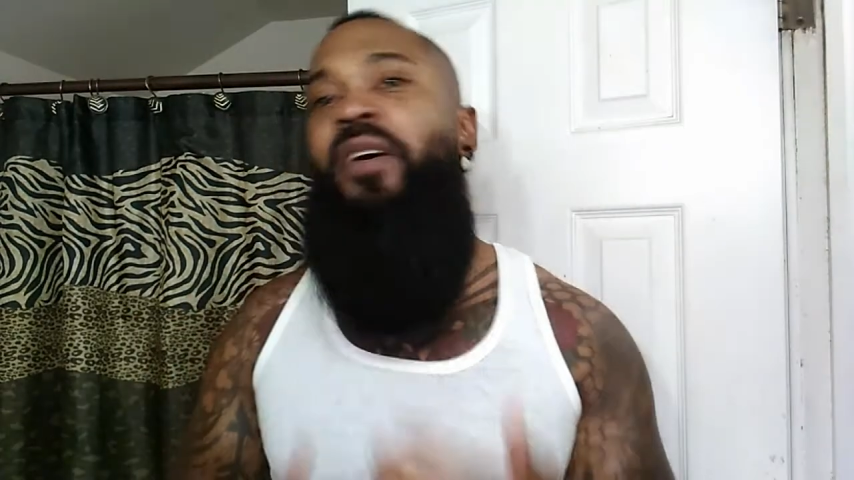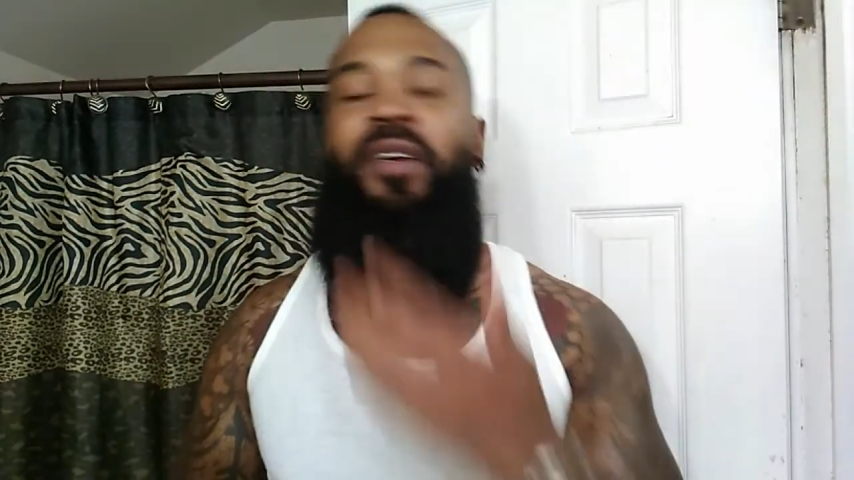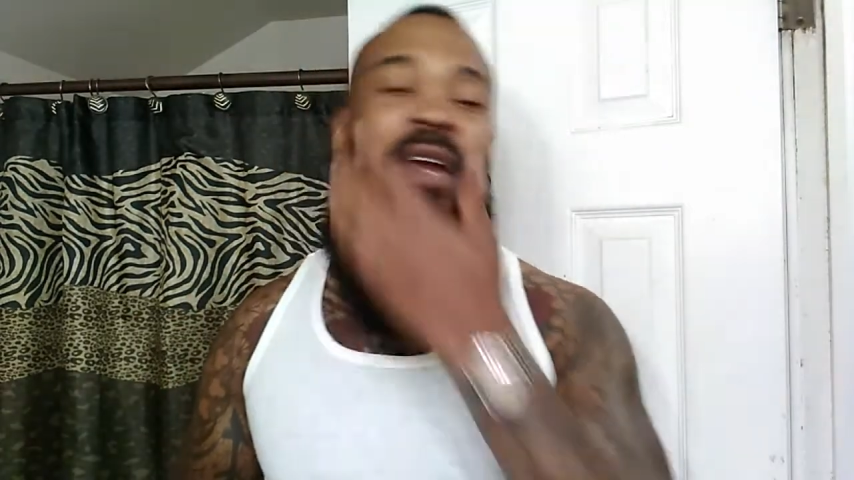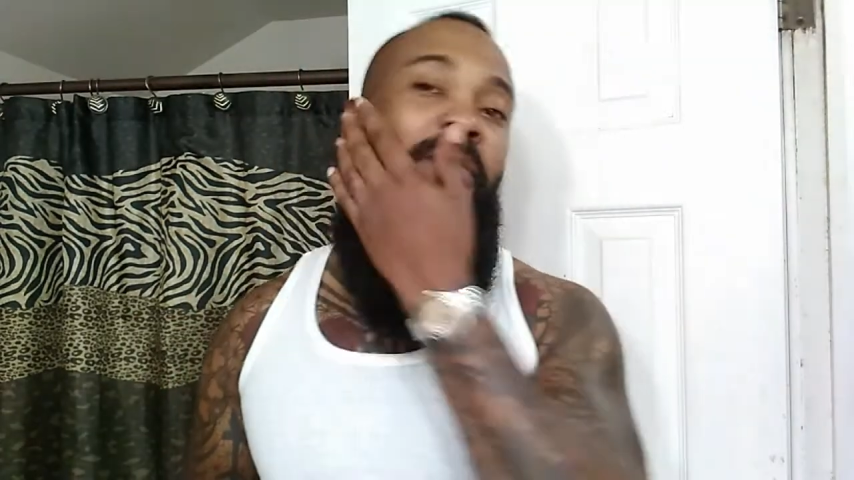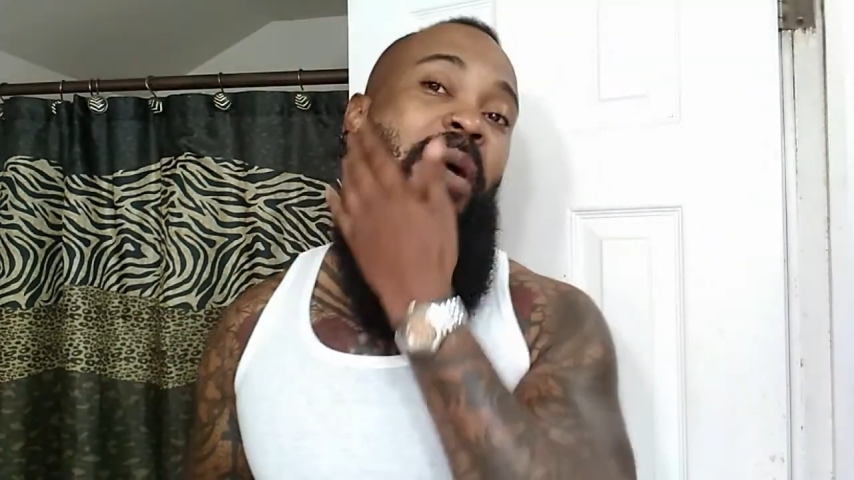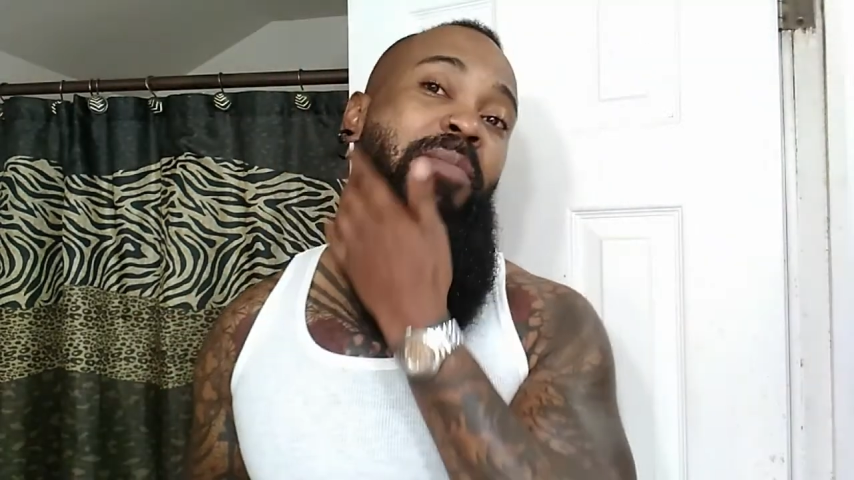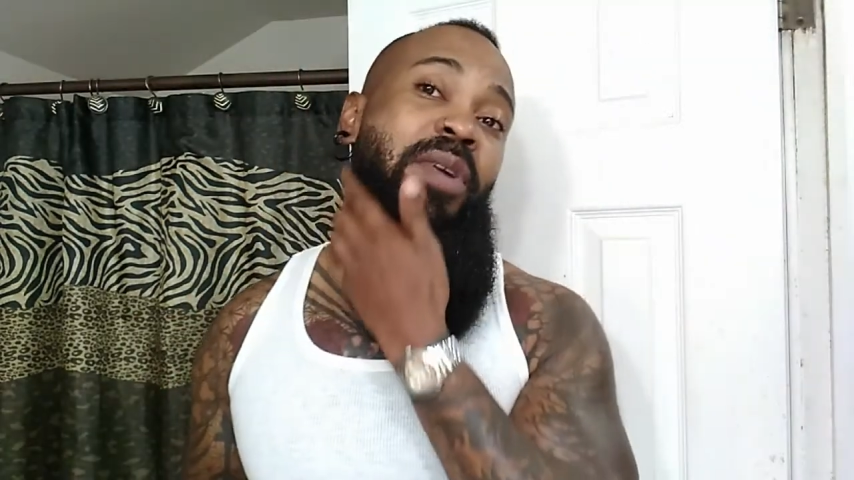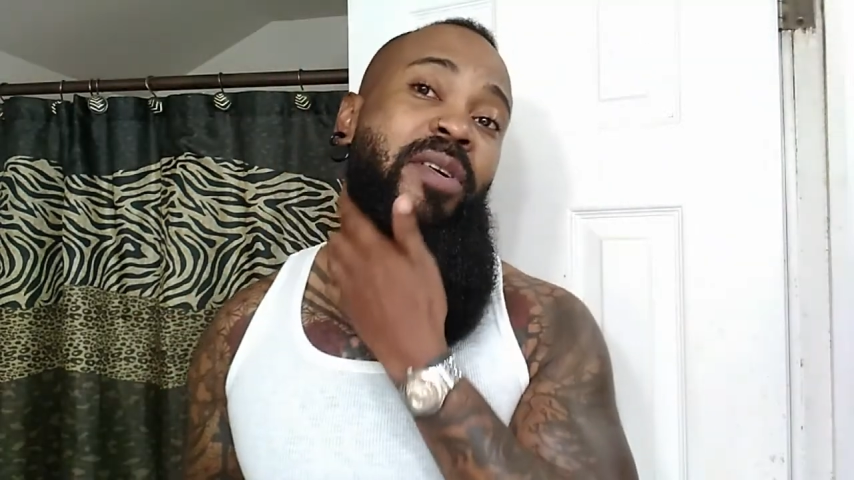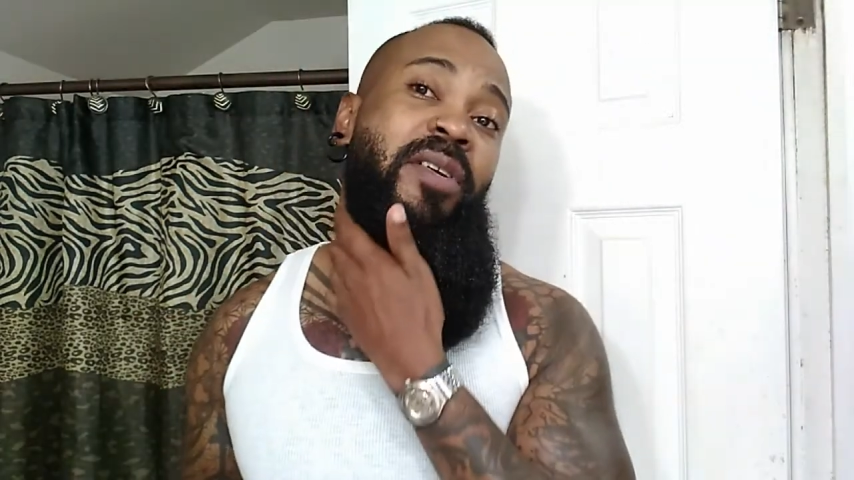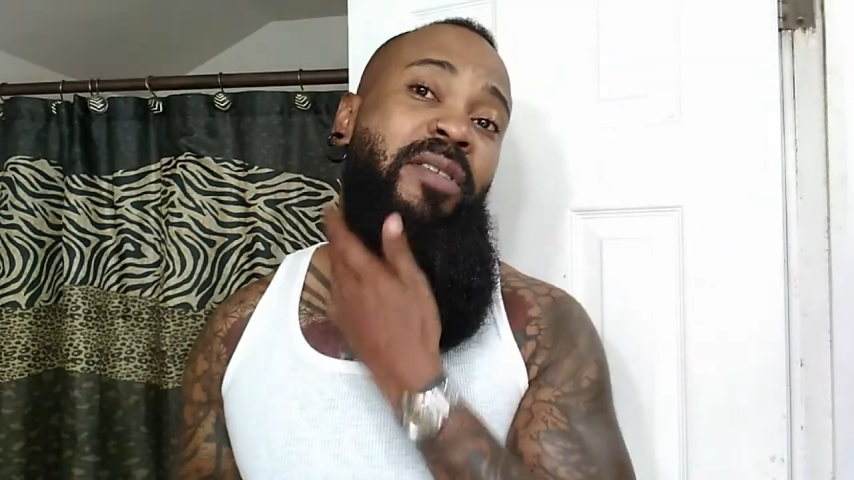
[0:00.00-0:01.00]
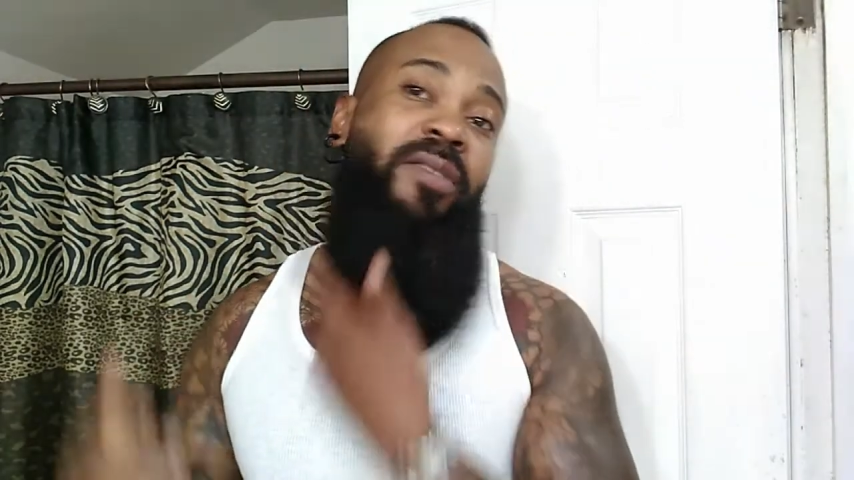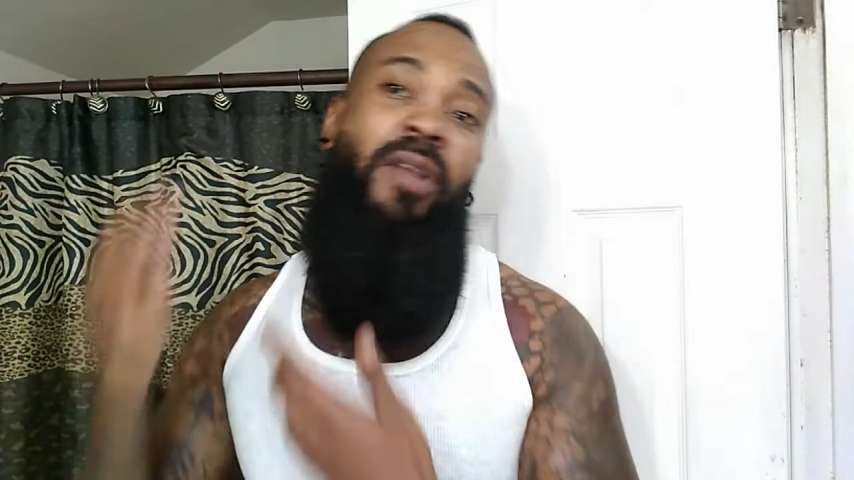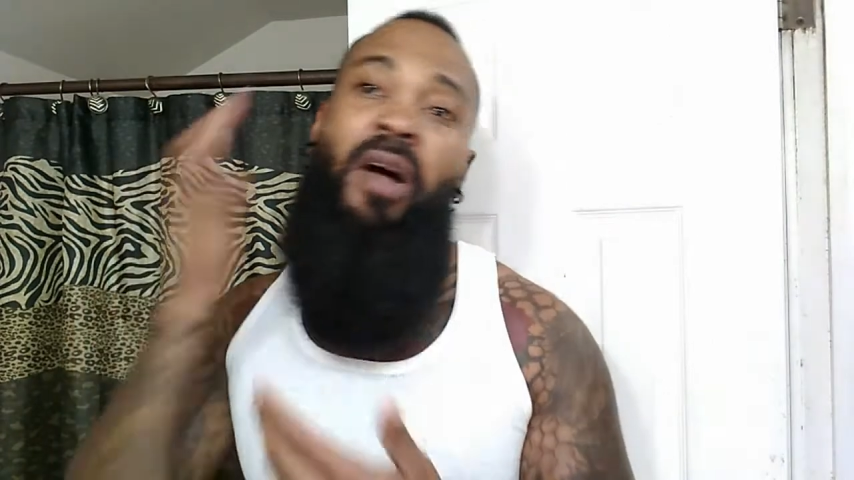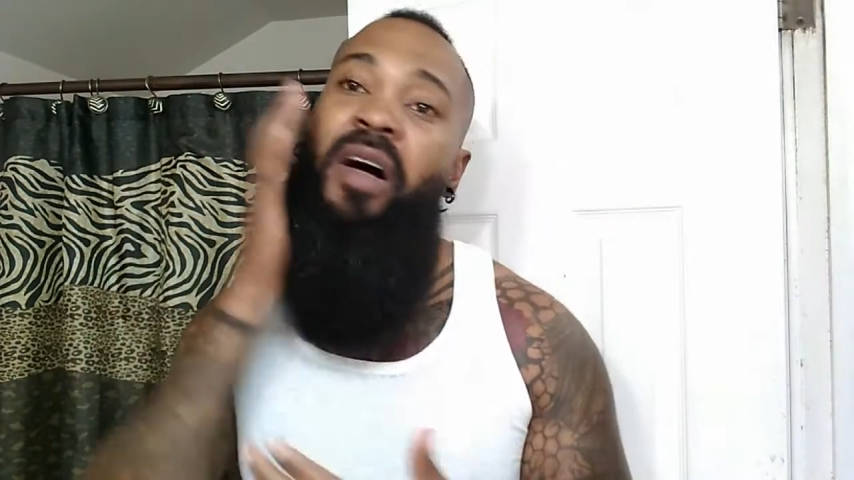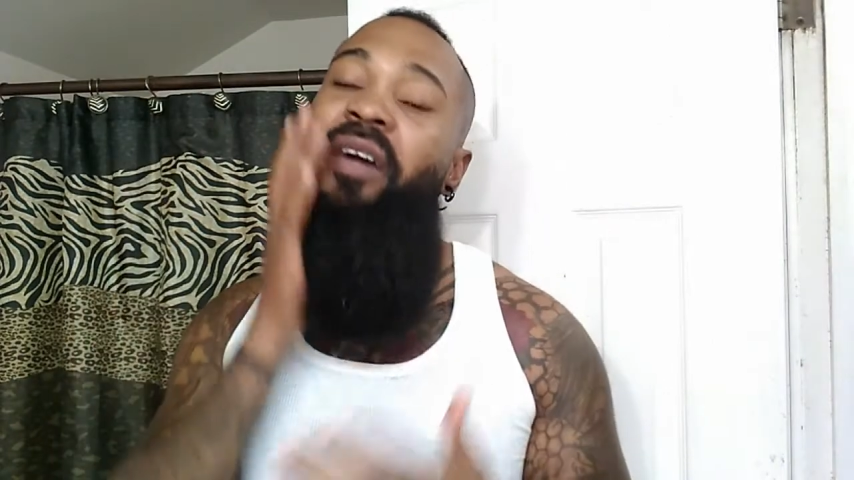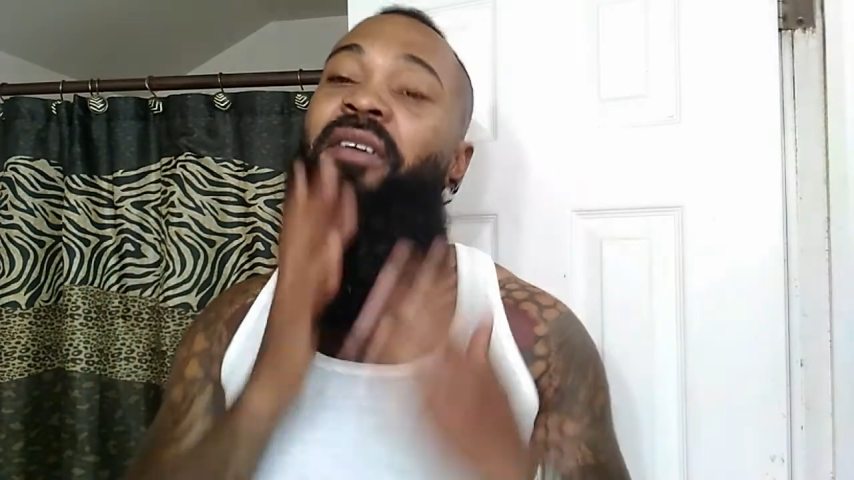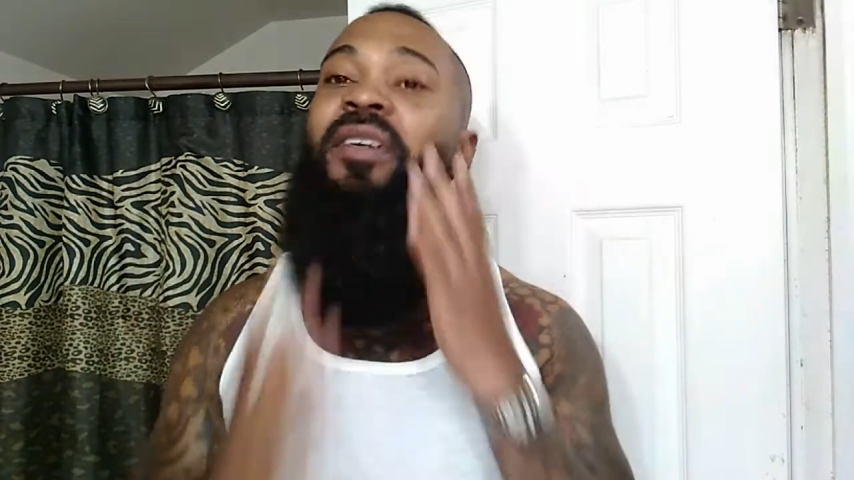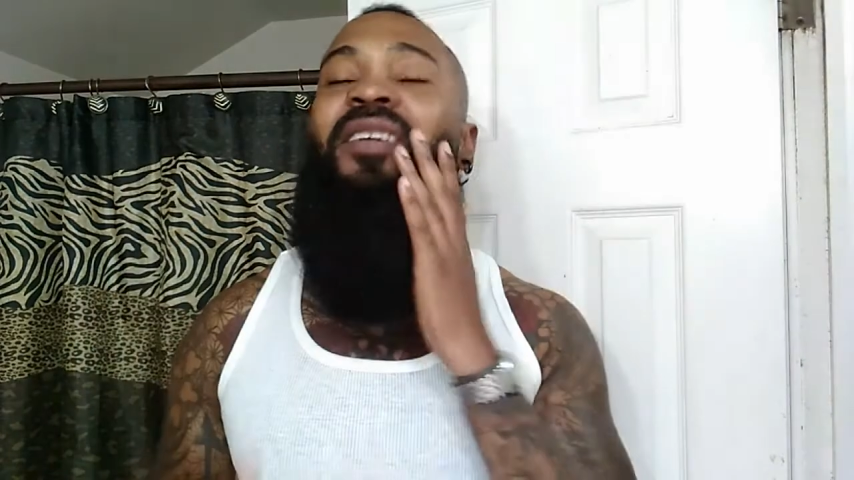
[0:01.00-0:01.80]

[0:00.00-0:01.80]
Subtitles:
Now my beard is long.